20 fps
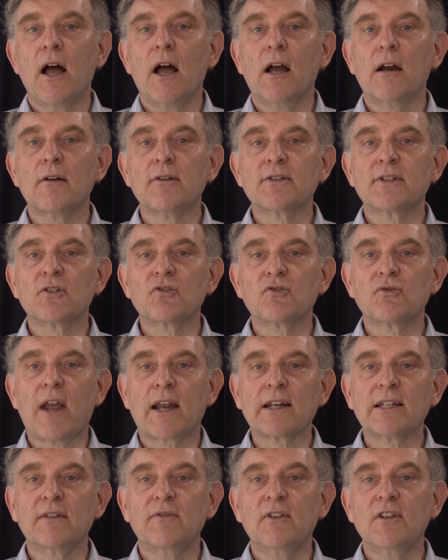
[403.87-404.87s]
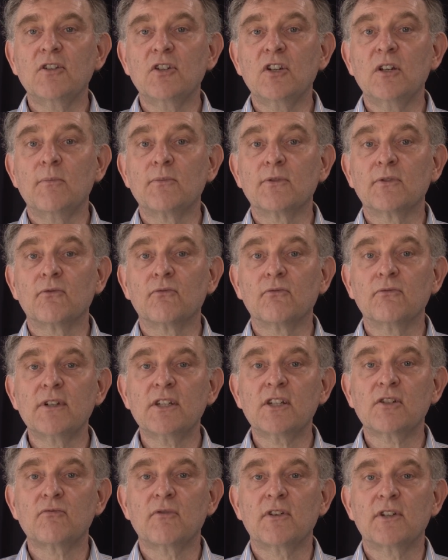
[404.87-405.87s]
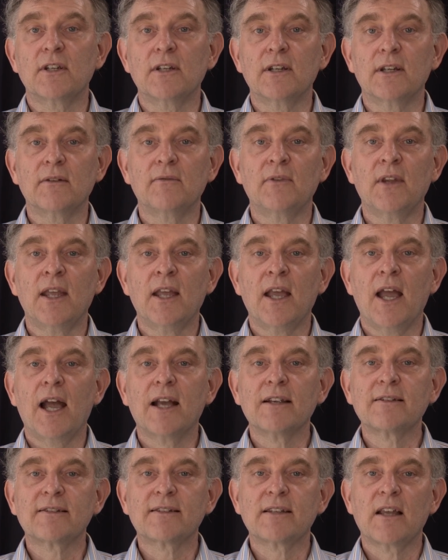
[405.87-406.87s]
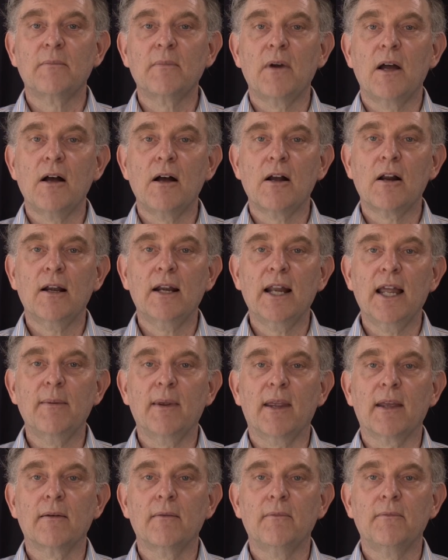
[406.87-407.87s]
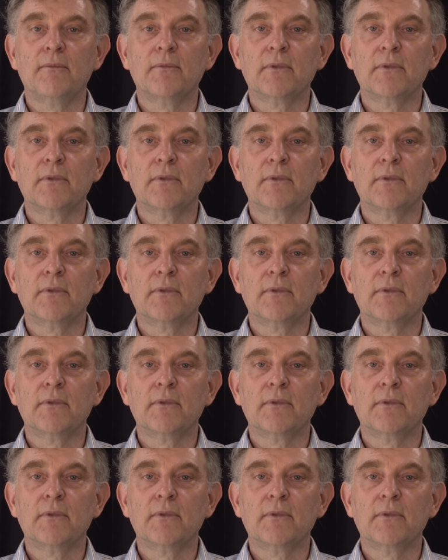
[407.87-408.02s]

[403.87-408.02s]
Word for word: are as attractive in terms of risk return as some are claiming.